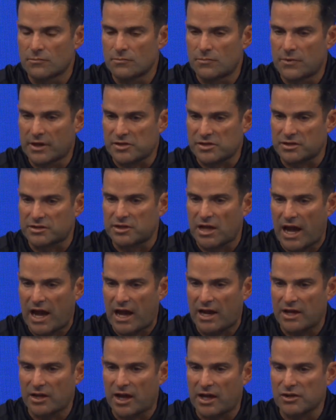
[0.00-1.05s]
Like I said,
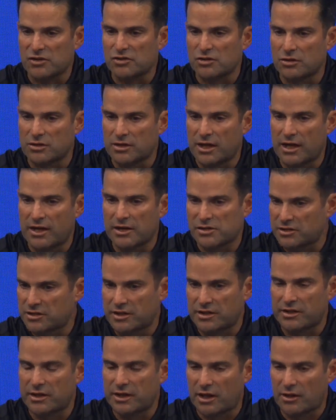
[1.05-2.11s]
I saw guys,
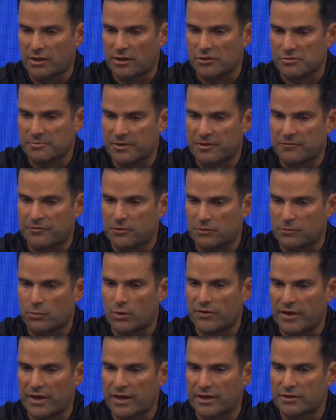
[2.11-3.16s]
and I'll speak for
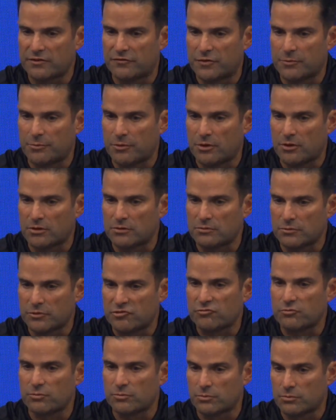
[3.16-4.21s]
when they had the football,
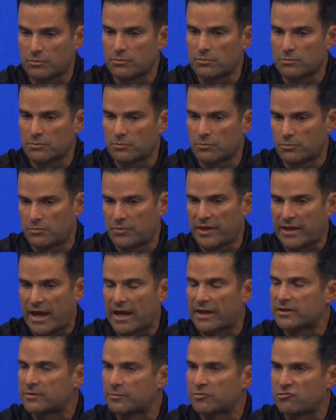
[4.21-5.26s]
which they
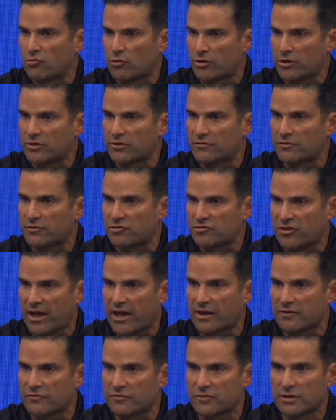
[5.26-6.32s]
had the majority of the first
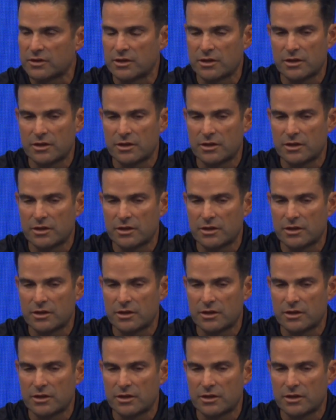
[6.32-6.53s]
half.